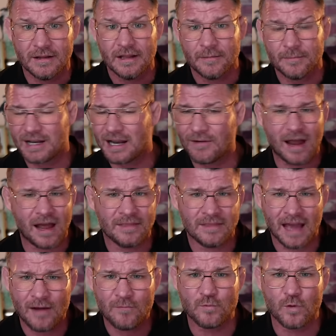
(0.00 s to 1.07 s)
But I,
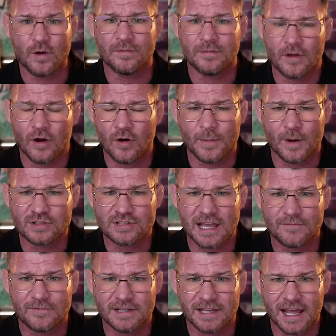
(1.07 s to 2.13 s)
I run almost
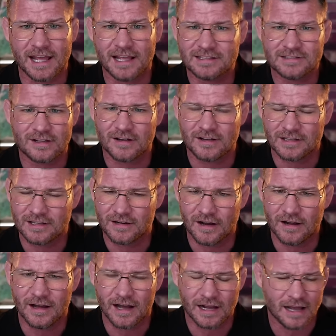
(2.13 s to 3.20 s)
every day. So, you know,
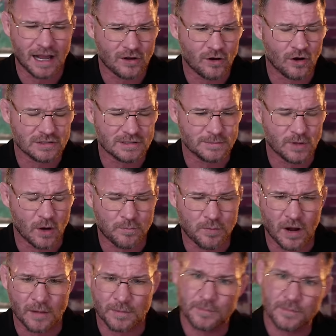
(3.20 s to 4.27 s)
I, I caught him, no
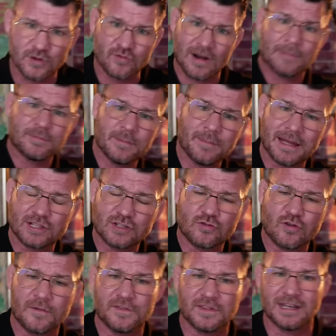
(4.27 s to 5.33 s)
problem, grabbed him by the
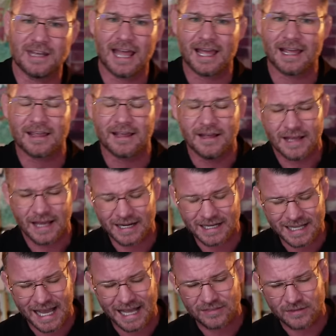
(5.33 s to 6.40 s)
scruff of the neck. And he
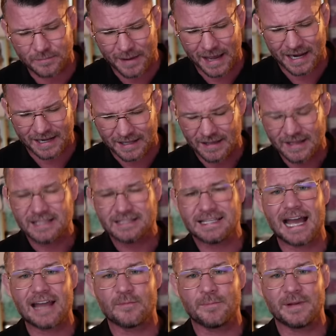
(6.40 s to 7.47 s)
had the bag
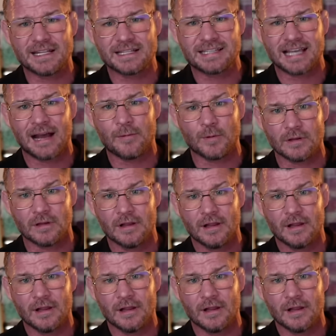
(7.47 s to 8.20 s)
tied up in a towel.